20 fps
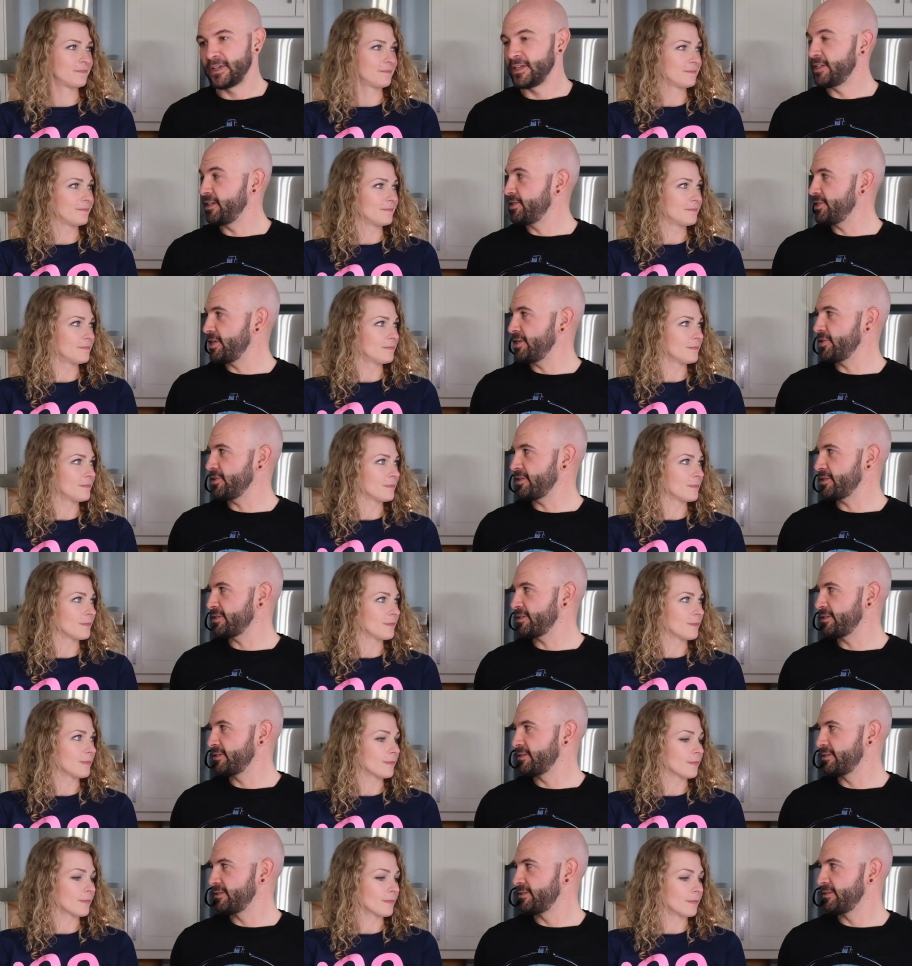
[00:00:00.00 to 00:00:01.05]
Speaker 1: Did change yours?
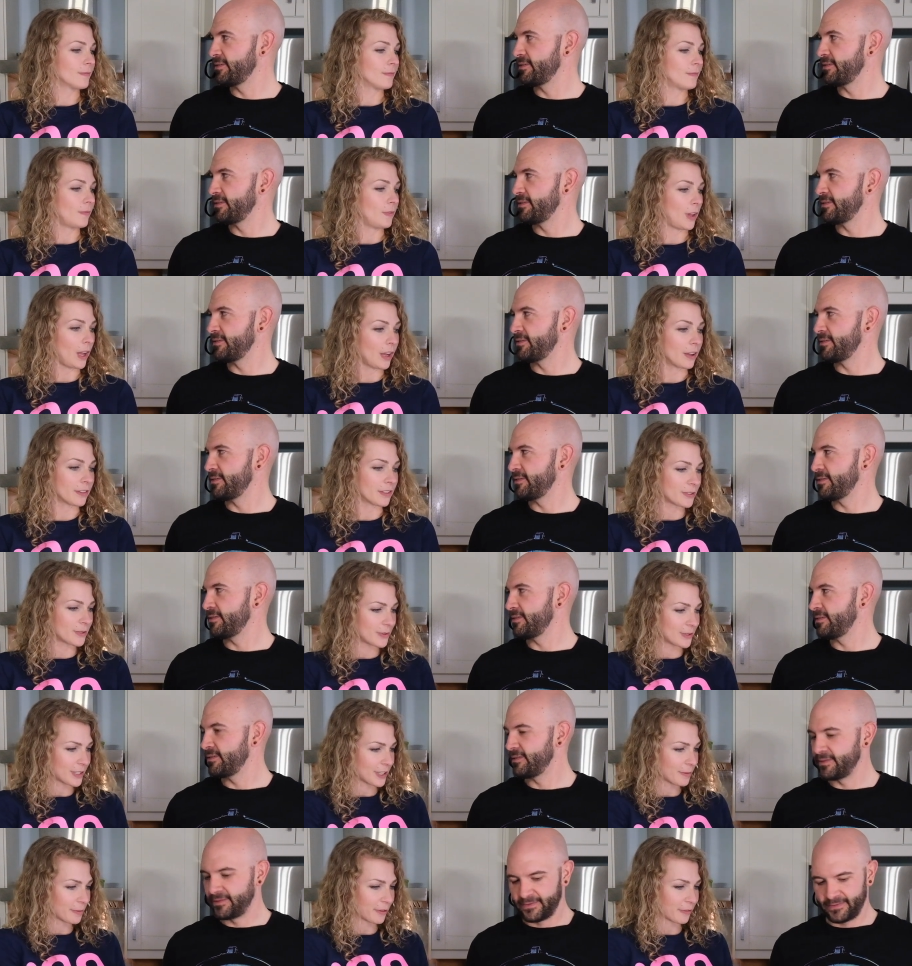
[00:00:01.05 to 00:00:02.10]
Speaker 2: yeah, this
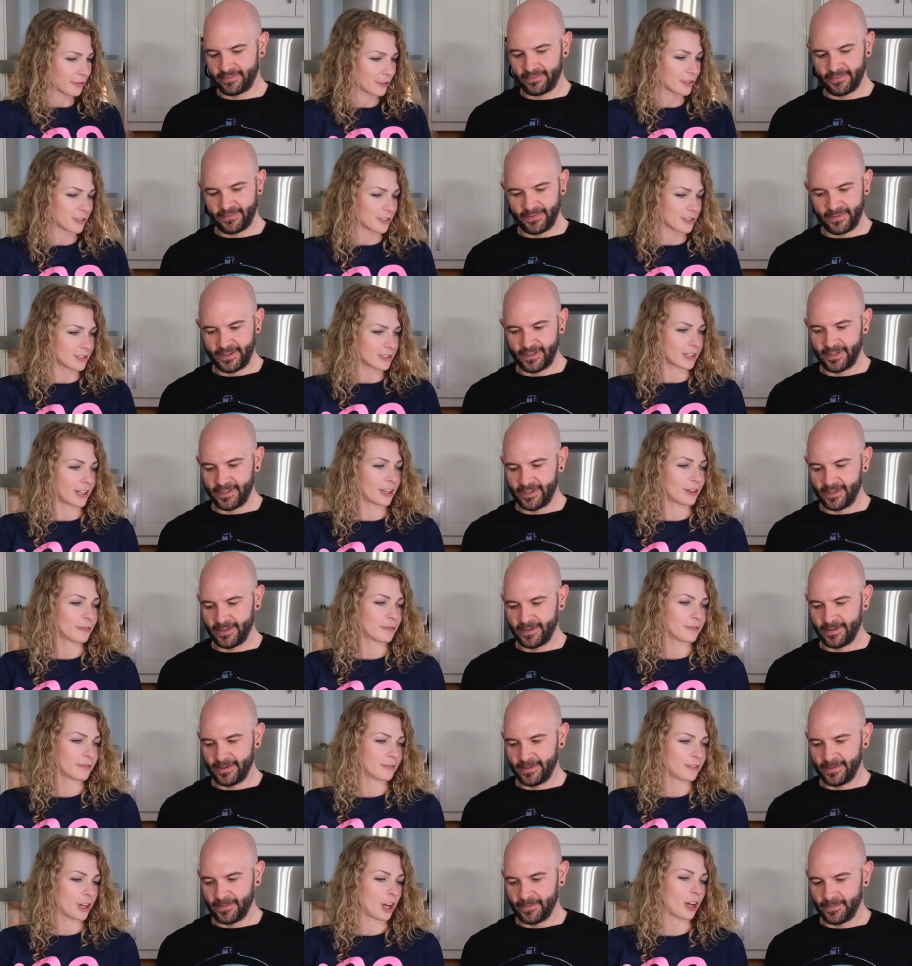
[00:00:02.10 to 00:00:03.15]
was like my first kind
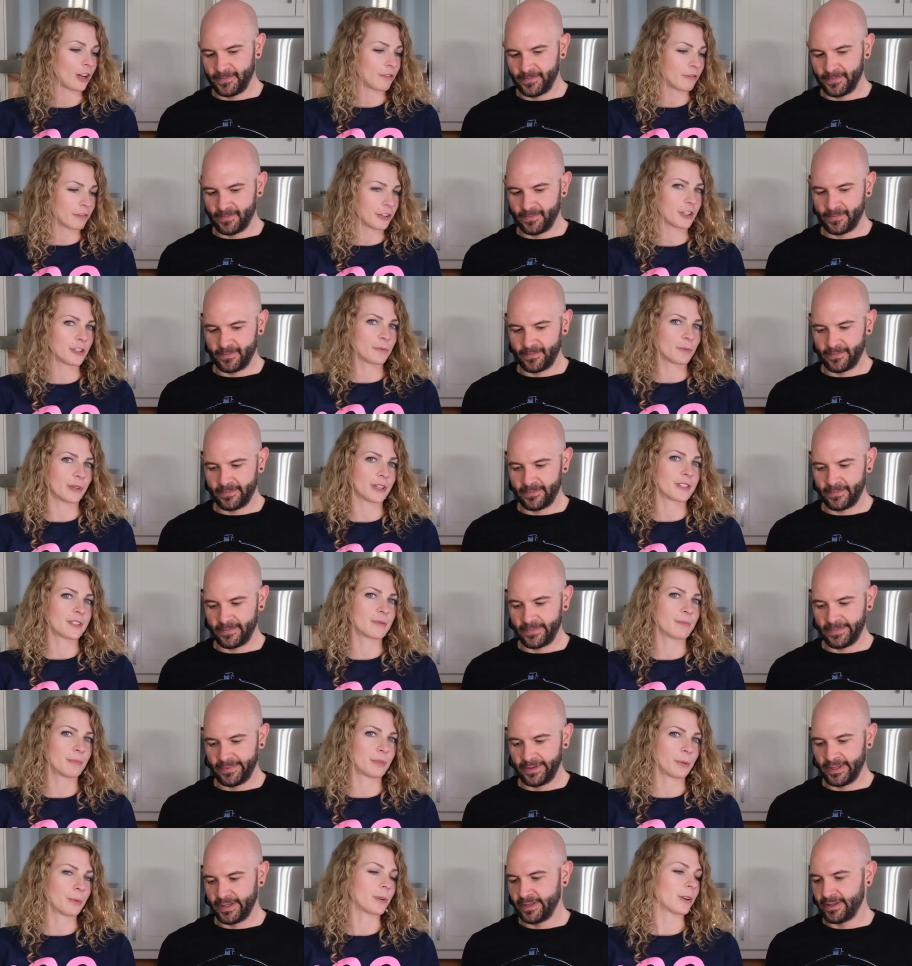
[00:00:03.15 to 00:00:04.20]
of non-French press
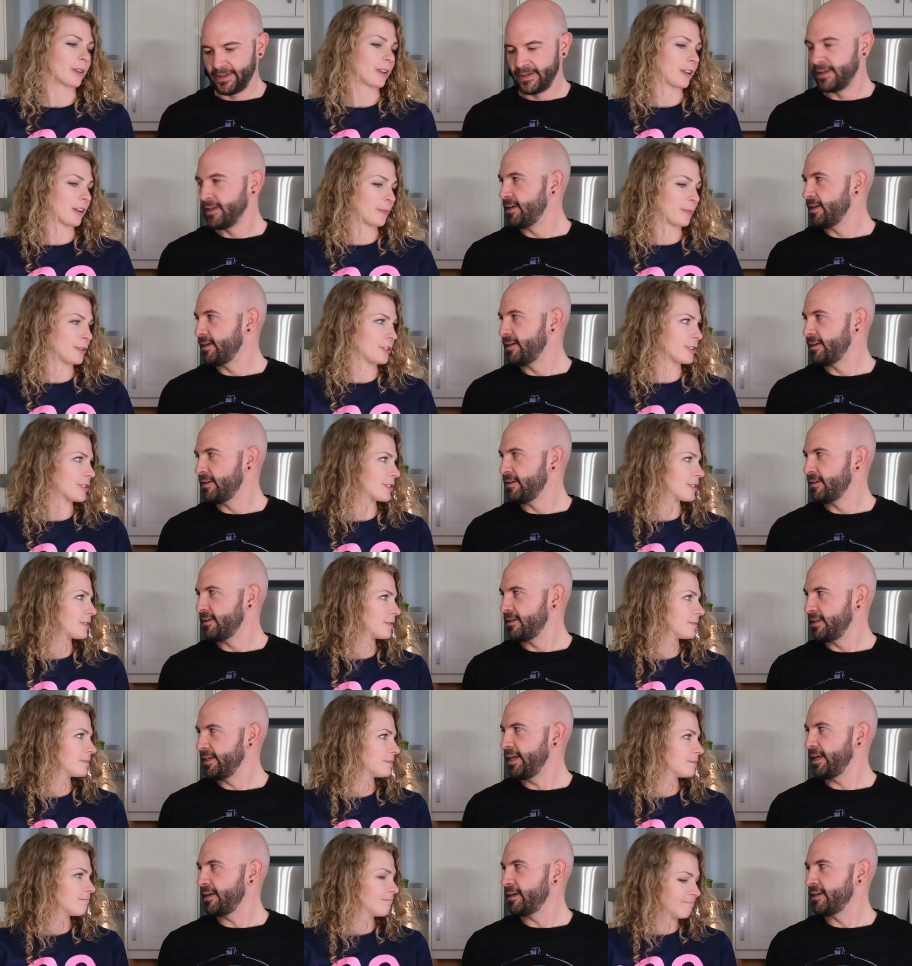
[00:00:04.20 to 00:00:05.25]
brewer that I purchased.
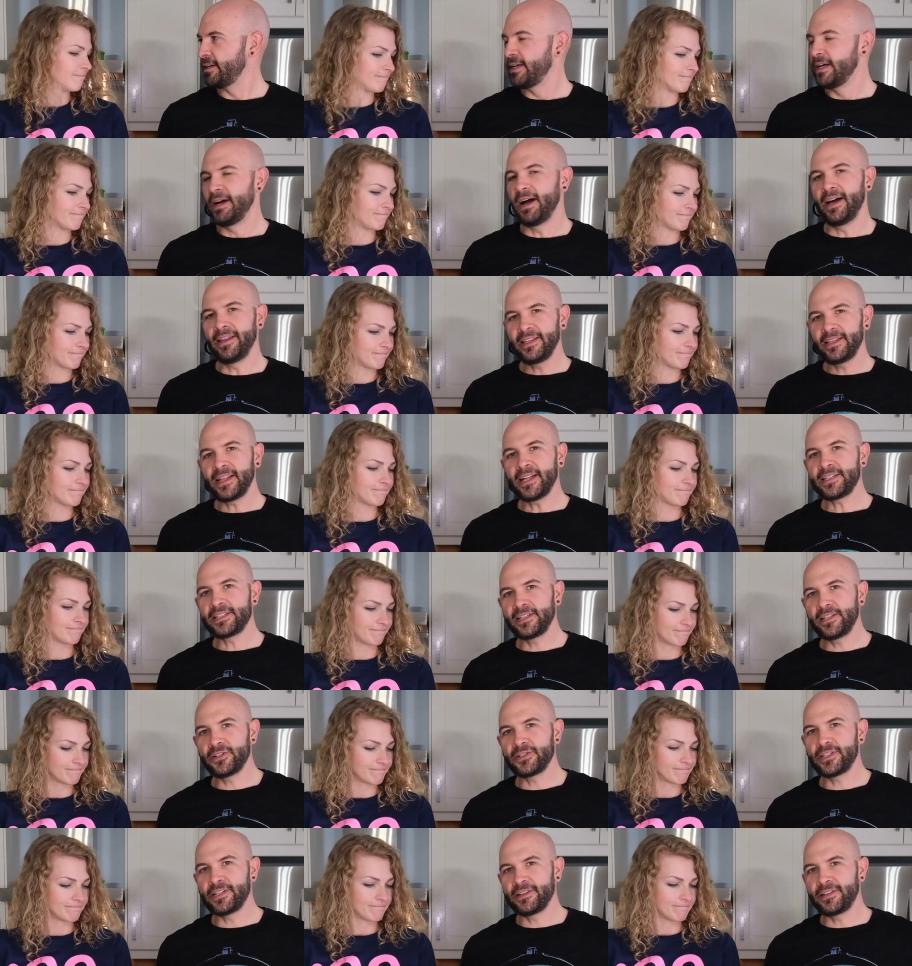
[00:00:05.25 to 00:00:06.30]
Speaker 1: Yeah, I think that's the
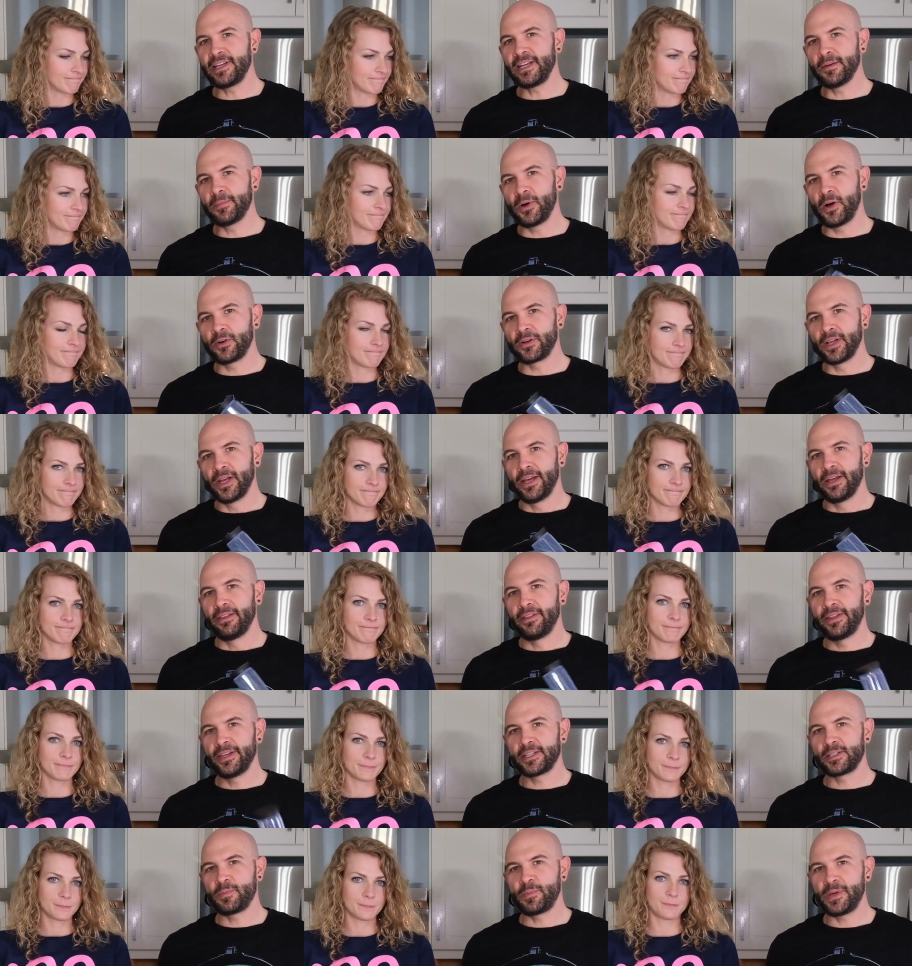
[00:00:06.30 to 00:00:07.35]
interesting thing about
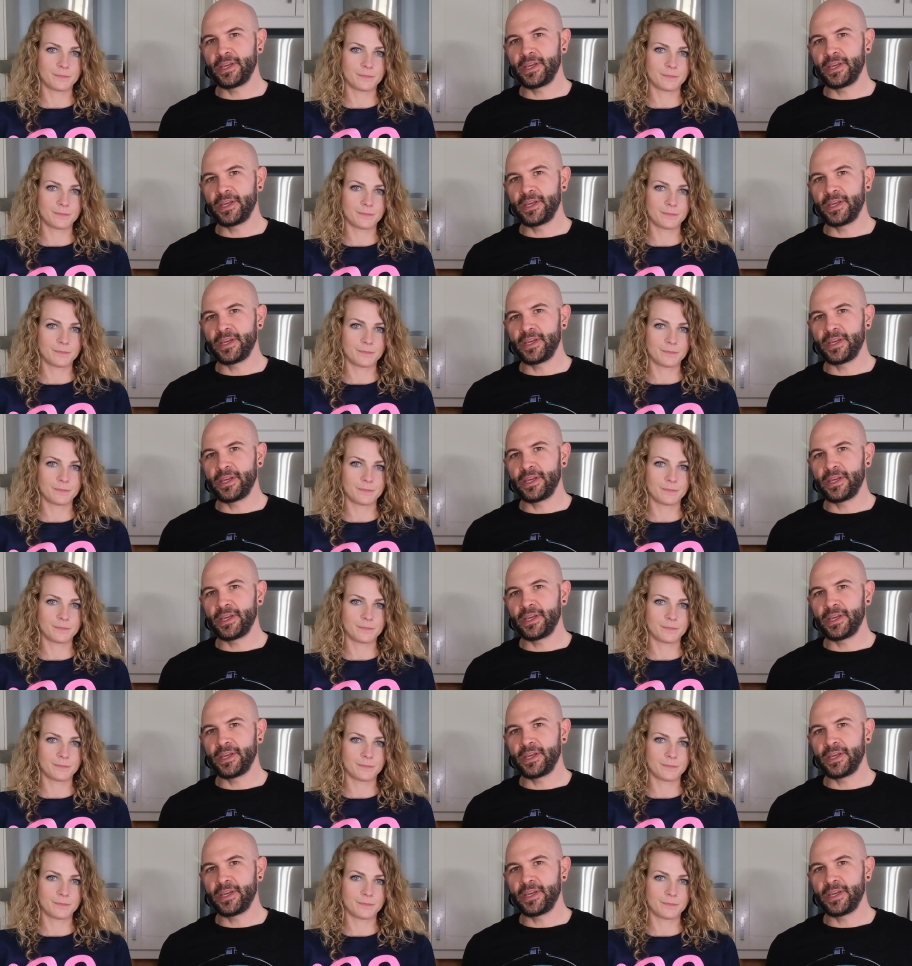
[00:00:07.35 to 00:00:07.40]
this